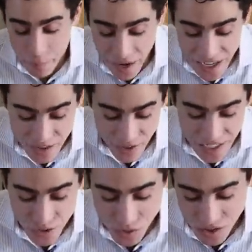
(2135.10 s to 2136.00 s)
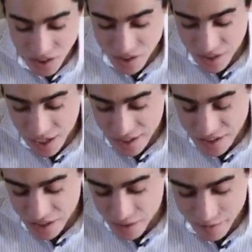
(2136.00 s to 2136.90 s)
my advice was good or not.
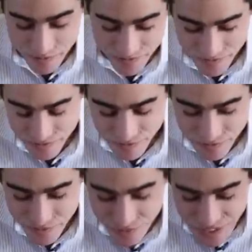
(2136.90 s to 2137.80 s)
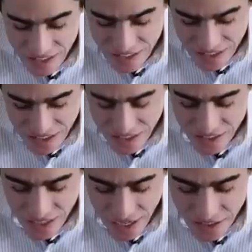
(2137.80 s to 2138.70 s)
So it's a little
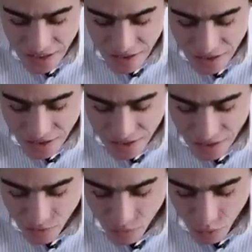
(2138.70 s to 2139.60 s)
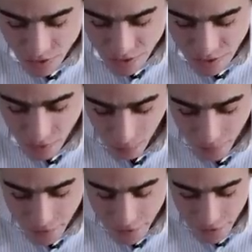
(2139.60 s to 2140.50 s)
sketchy. It's a little unfortunate.
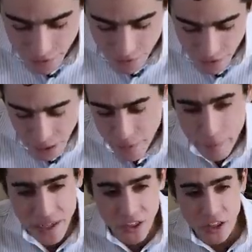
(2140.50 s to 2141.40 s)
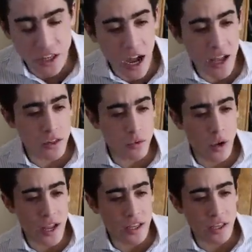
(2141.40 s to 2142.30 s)
You know, I, I mean, I think either
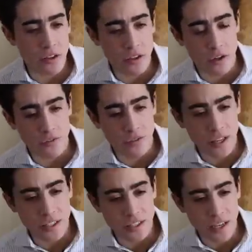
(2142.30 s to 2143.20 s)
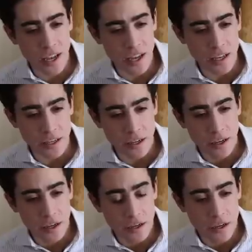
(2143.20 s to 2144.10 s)
way, you know, if they say,
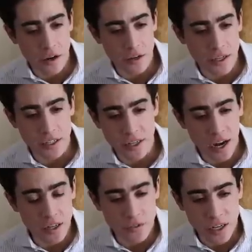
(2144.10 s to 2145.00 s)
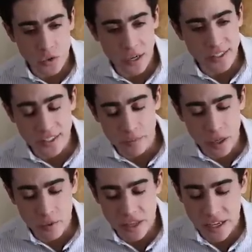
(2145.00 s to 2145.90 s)
you know, he died of X, Y, Z,
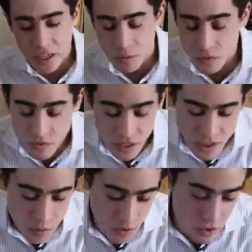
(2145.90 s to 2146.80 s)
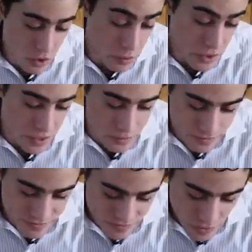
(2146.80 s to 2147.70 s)
maybe they can improve on his protocol, but